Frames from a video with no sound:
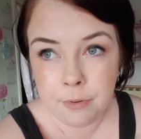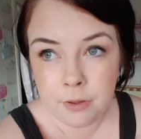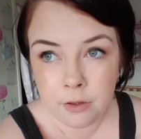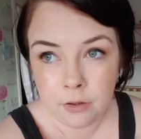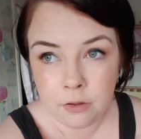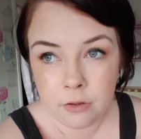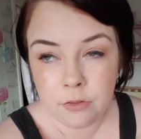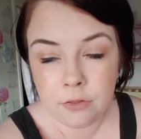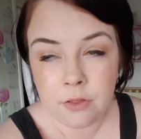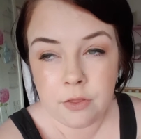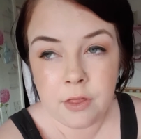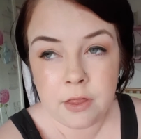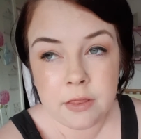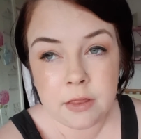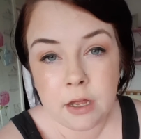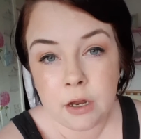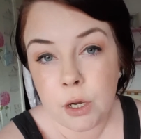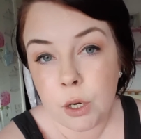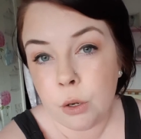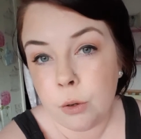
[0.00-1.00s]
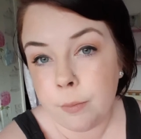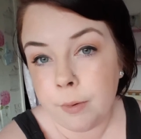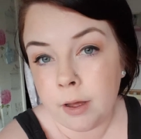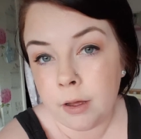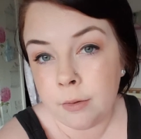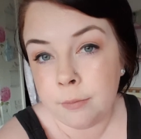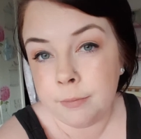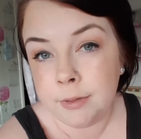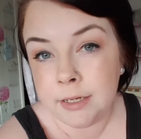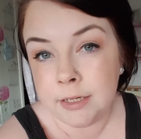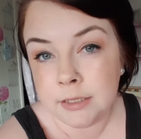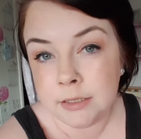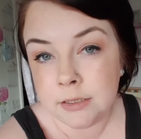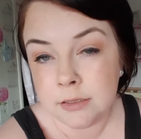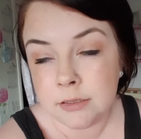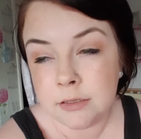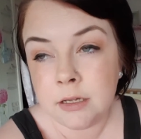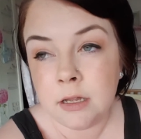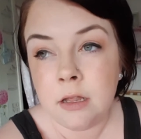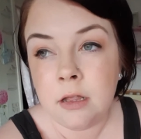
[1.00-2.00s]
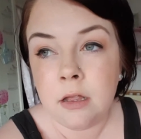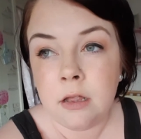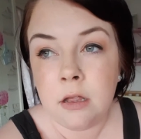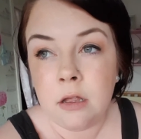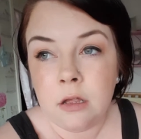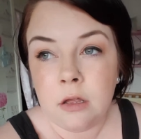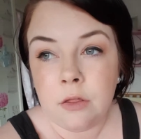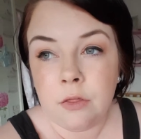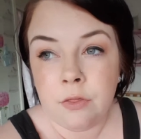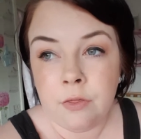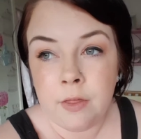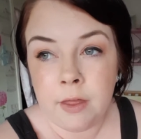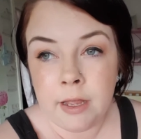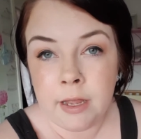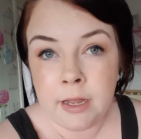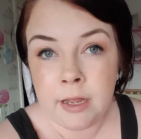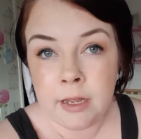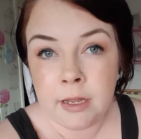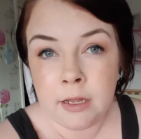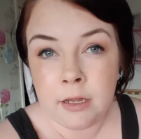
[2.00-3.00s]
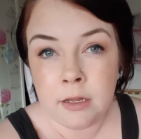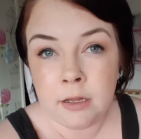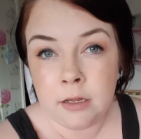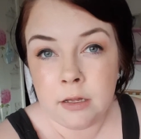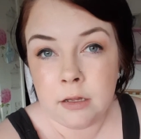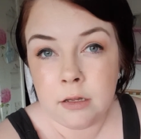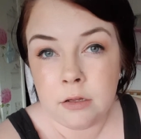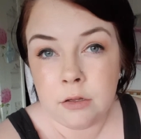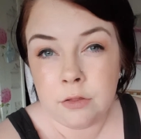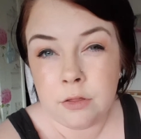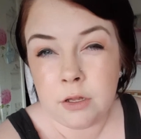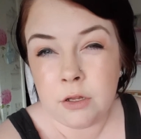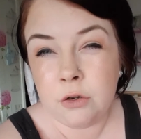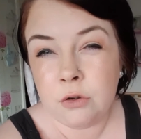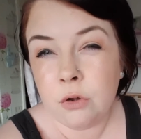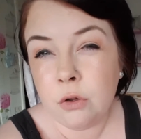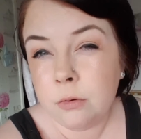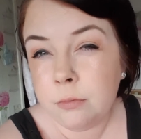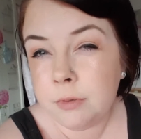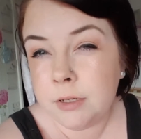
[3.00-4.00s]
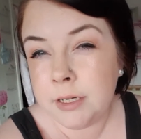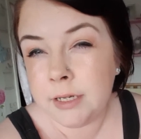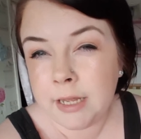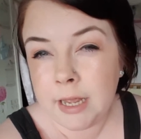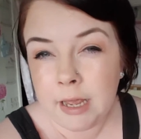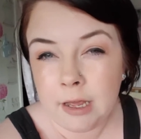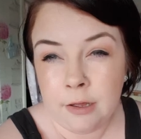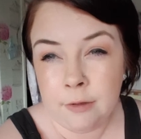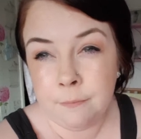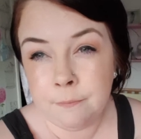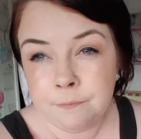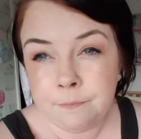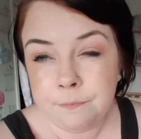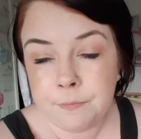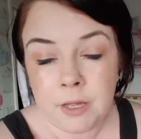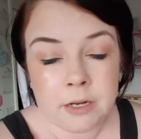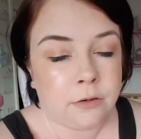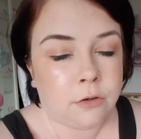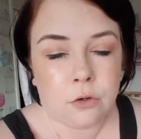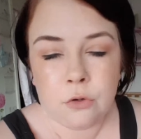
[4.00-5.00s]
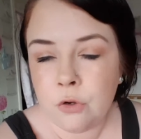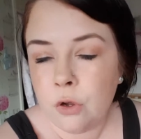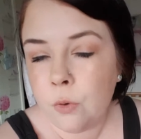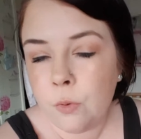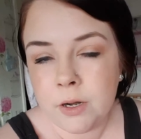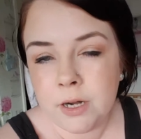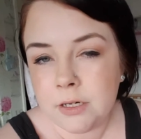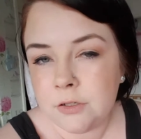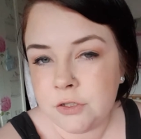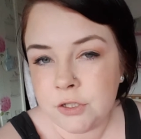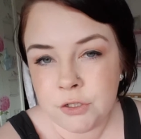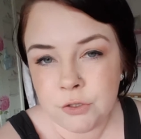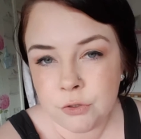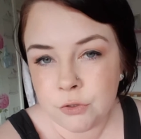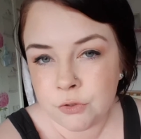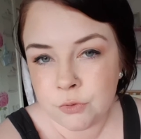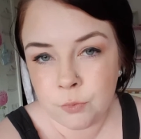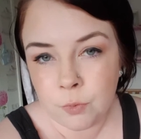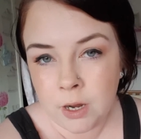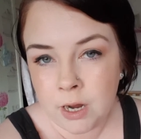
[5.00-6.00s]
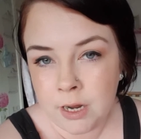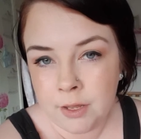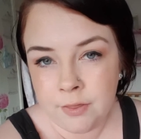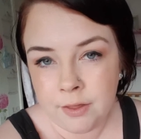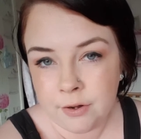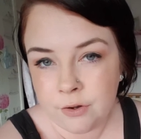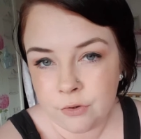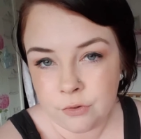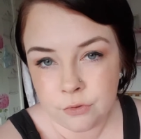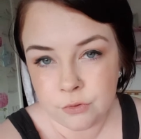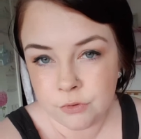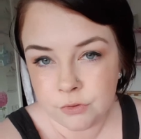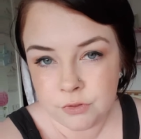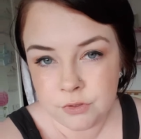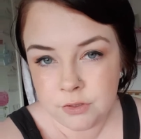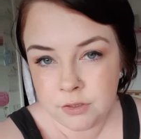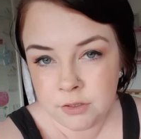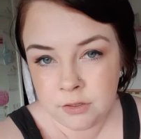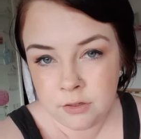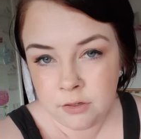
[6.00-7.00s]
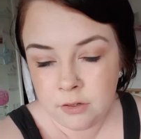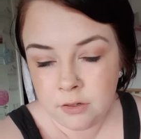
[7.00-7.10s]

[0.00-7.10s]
But the thing that I know about them is they they normally get them, and no one actually knows why they're caused.